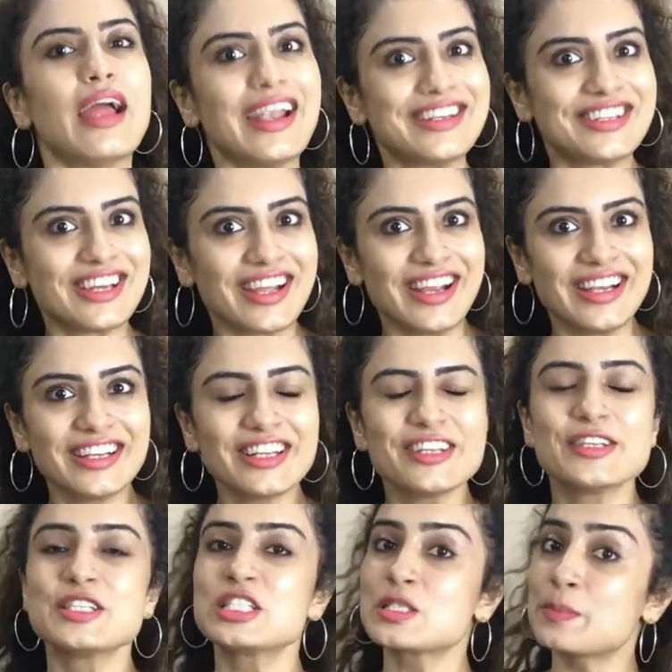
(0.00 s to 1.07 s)
At the end,
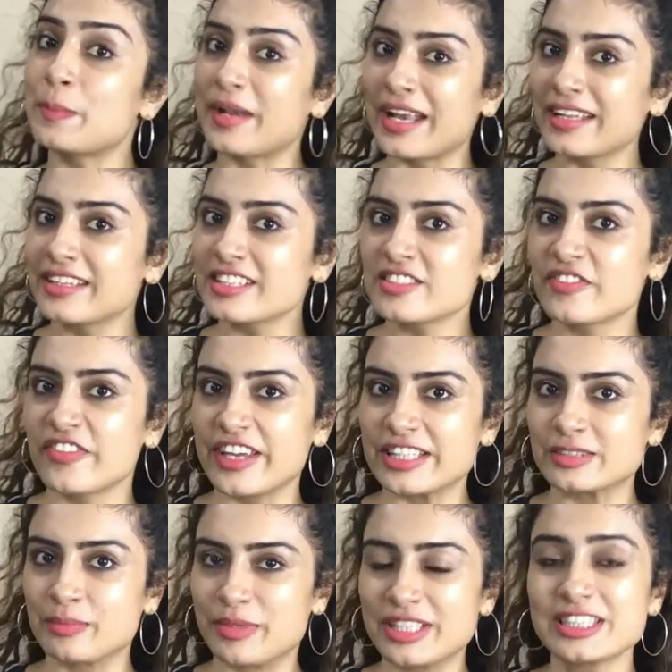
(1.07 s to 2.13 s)
spray this
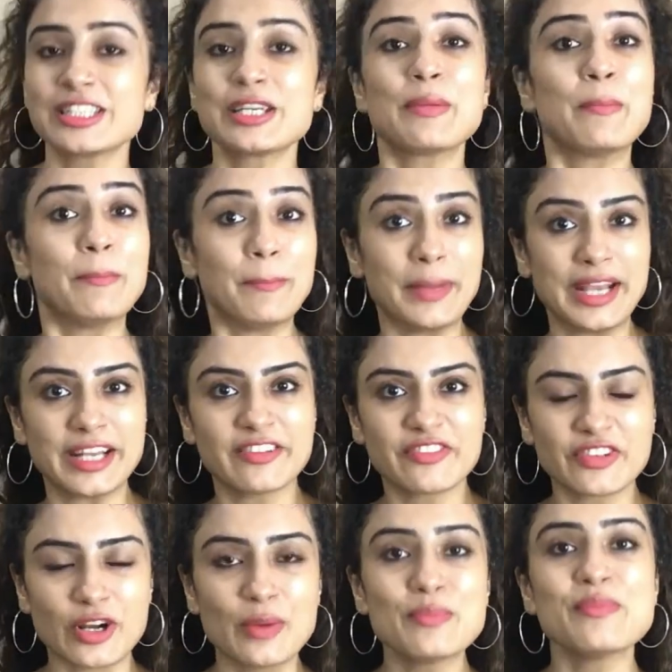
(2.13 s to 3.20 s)
face mist made up
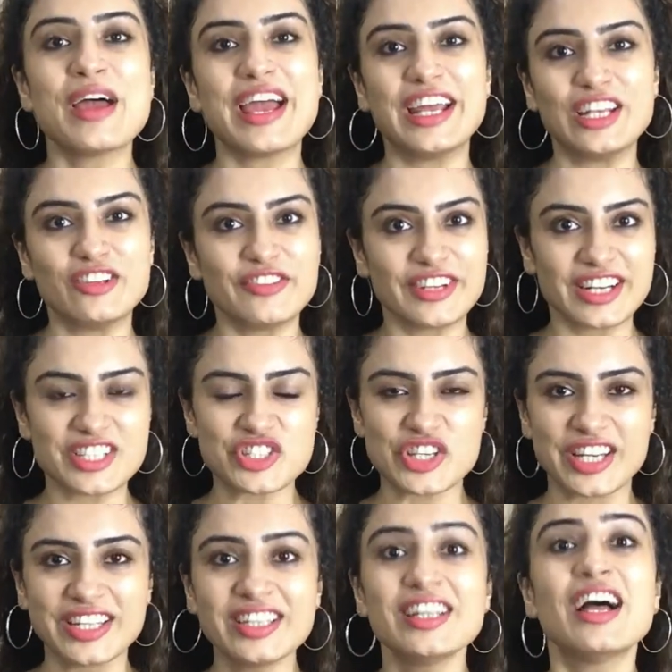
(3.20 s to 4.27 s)
from aloe vera
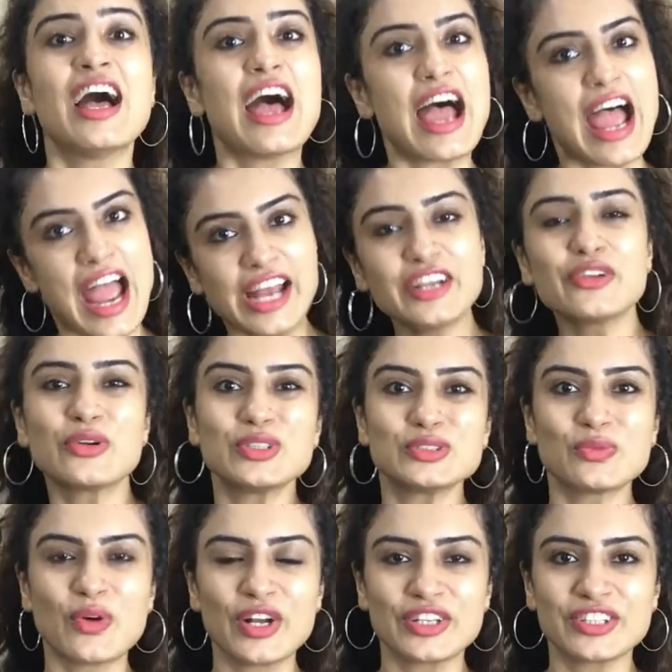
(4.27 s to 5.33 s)
gel and rose
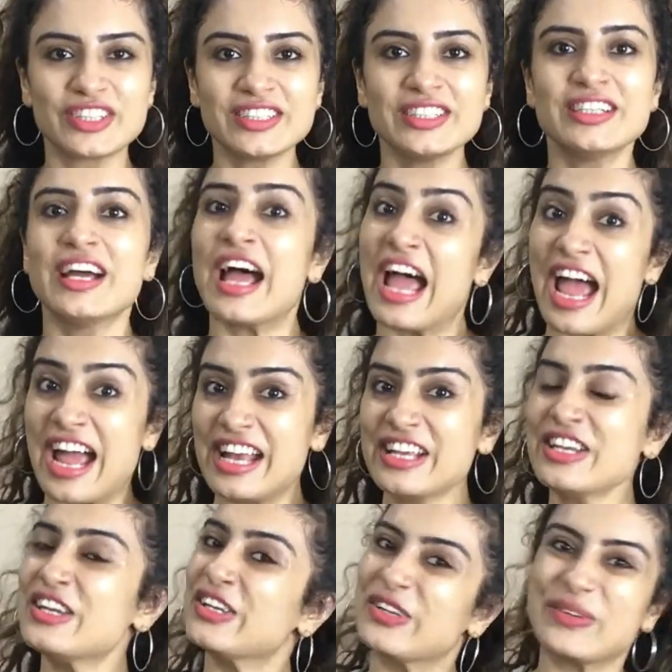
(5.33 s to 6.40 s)
water
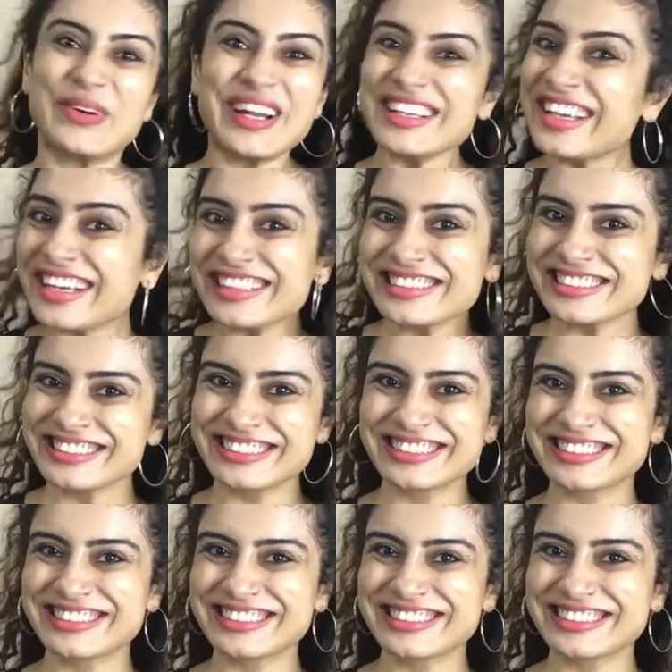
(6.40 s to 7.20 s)
and you are done.